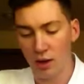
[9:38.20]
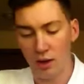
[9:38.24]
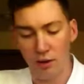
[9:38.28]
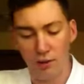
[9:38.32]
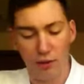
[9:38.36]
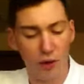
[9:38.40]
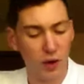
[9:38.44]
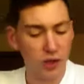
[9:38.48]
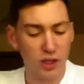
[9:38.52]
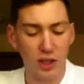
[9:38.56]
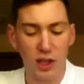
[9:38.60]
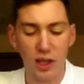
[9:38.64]

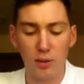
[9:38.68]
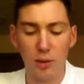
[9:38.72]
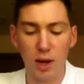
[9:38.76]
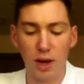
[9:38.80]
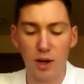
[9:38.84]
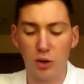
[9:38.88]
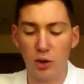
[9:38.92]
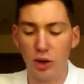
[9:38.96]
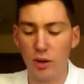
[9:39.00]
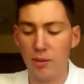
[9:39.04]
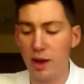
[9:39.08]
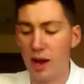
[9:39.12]
First thing
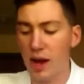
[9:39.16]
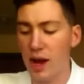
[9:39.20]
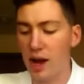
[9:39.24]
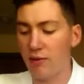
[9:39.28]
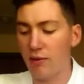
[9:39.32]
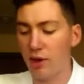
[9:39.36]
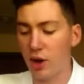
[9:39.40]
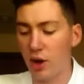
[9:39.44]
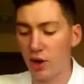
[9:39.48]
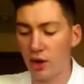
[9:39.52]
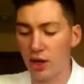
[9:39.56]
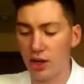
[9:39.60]
about Green Bay
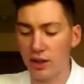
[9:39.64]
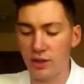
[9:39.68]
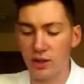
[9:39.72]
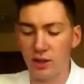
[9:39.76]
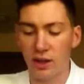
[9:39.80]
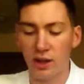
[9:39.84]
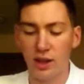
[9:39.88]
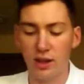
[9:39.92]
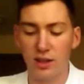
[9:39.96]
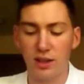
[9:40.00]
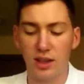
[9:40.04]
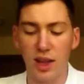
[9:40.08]
I've
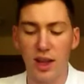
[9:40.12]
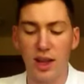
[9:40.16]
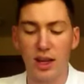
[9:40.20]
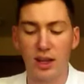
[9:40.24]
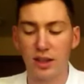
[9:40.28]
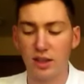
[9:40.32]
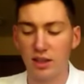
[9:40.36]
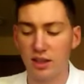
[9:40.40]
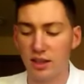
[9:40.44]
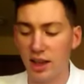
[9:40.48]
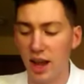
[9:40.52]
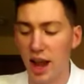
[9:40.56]
noticed is they
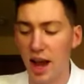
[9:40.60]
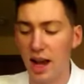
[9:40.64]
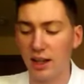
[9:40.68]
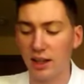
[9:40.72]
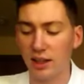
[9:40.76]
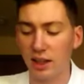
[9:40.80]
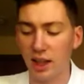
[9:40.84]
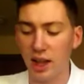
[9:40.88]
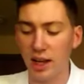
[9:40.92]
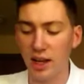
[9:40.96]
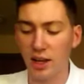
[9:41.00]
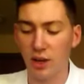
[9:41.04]
can
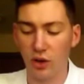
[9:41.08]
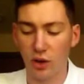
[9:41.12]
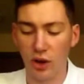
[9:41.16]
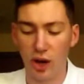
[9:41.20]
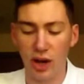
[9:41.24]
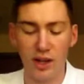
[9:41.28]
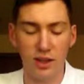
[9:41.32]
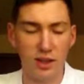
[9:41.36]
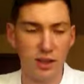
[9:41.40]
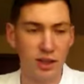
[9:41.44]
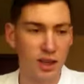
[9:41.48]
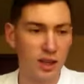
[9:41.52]
sack like
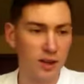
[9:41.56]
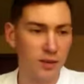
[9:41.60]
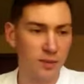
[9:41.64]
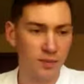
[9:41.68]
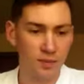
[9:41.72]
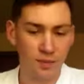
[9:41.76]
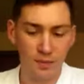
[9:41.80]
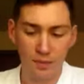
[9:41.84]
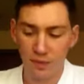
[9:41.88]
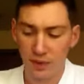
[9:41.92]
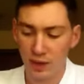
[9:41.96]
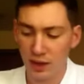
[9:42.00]
crazy,
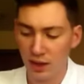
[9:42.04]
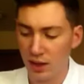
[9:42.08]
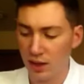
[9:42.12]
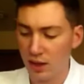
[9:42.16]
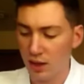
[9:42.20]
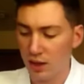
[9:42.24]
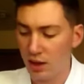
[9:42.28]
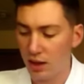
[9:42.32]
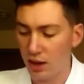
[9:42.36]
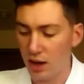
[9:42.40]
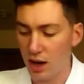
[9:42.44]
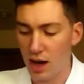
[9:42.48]

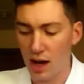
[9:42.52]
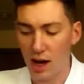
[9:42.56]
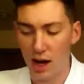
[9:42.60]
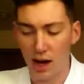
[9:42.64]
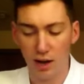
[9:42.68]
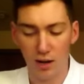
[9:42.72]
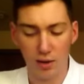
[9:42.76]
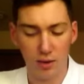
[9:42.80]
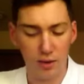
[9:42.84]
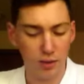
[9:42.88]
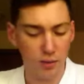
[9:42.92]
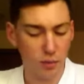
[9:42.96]

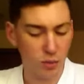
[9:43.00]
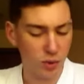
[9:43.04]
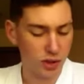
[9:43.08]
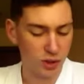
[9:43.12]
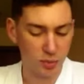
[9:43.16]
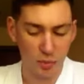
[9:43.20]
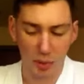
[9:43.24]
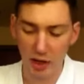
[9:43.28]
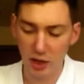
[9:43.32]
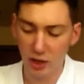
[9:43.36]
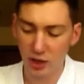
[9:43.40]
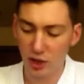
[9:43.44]

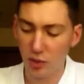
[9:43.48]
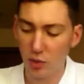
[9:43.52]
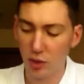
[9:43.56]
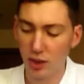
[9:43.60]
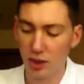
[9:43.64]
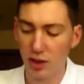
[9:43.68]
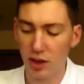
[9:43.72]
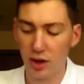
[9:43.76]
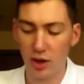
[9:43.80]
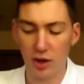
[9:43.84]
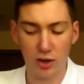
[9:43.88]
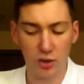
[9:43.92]
especially
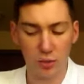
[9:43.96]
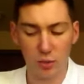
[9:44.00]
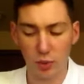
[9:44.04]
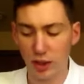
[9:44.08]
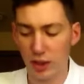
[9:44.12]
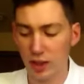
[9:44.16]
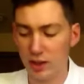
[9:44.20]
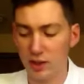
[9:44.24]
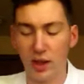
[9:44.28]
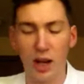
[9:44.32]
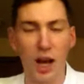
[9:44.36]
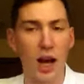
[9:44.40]
with
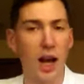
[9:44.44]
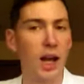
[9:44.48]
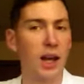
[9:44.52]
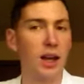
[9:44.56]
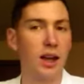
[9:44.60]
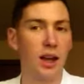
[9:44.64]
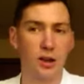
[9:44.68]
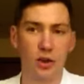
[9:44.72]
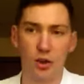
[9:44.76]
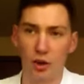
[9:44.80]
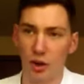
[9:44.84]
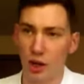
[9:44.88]
this guy,
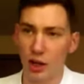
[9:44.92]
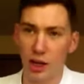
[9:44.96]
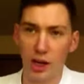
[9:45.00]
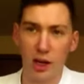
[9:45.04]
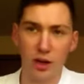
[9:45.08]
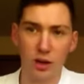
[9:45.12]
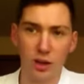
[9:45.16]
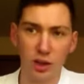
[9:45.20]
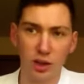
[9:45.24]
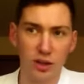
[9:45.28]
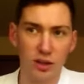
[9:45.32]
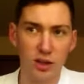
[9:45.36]
and you're going to
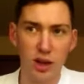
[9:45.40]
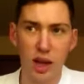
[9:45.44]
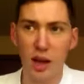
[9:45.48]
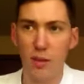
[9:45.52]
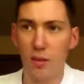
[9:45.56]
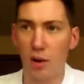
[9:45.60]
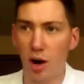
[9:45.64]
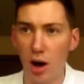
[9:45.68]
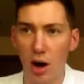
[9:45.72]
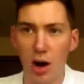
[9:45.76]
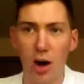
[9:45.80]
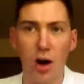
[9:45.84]
hear this
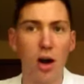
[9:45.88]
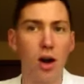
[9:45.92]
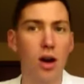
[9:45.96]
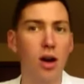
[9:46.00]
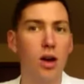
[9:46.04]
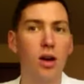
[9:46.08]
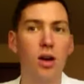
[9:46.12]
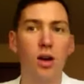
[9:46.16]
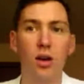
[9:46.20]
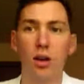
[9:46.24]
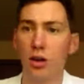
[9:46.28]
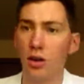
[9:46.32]
name
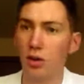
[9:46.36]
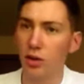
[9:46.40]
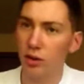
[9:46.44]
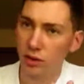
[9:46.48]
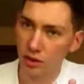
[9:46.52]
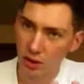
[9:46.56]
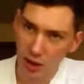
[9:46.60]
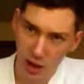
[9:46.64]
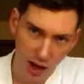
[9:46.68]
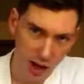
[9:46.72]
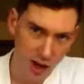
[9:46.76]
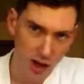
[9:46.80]
all
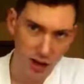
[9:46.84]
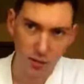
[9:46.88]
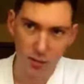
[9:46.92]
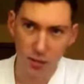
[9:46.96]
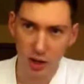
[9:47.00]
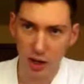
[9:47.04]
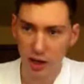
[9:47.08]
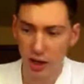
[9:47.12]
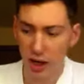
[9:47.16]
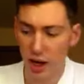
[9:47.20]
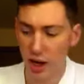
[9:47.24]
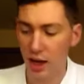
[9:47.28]
night
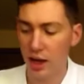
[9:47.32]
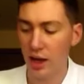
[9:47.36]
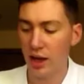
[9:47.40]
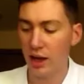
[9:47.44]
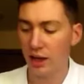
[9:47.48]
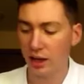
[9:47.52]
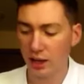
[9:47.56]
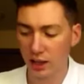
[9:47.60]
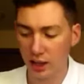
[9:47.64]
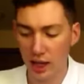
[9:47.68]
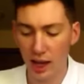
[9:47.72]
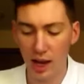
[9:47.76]
Monday,
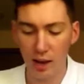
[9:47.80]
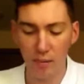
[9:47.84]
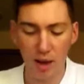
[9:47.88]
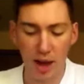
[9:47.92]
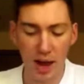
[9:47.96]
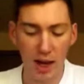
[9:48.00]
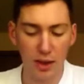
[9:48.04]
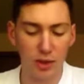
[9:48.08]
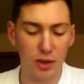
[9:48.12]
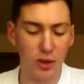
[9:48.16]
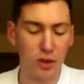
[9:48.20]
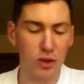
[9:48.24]
Clay
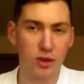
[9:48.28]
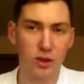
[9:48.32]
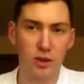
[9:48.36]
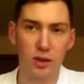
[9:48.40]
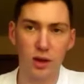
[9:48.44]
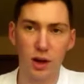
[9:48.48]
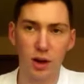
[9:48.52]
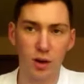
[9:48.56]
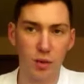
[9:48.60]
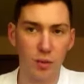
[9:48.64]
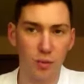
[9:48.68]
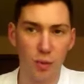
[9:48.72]
Matthews,
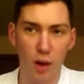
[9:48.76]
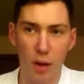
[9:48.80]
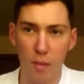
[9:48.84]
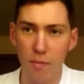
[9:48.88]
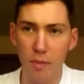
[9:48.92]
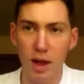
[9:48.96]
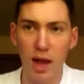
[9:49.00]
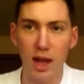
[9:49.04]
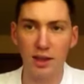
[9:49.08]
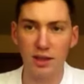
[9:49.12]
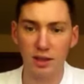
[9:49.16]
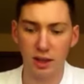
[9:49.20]
their
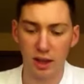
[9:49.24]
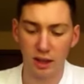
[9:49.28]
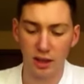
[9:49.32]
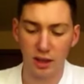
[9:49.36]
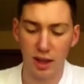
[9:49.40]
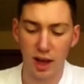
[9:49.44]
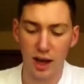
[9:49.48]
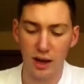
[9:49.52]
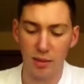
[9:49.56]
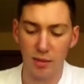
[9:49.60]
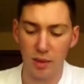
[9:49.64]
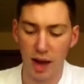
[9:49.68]
amazing
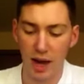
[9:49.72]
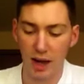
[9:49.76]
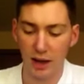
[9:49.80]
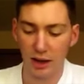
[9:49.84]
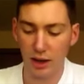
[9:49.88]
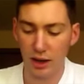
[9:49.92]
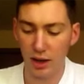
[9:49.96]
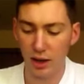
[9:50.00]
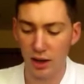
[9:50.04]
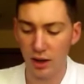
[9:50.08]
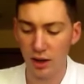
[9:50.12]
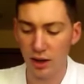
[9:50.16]

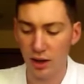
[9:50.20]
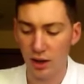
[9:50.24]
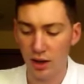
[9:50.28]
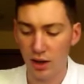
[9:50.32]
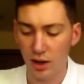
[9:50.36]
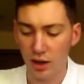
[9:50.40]
linebacker.